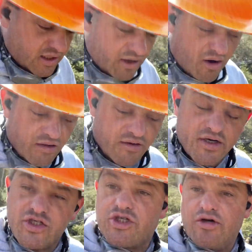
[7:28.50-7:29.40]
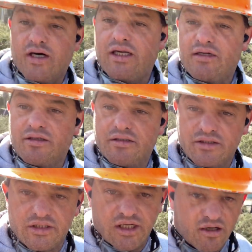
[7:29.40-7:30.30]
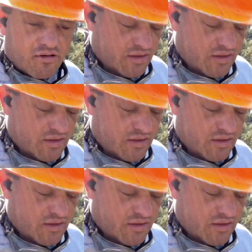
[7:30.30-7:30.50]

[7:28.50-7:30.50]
all there is to it. So,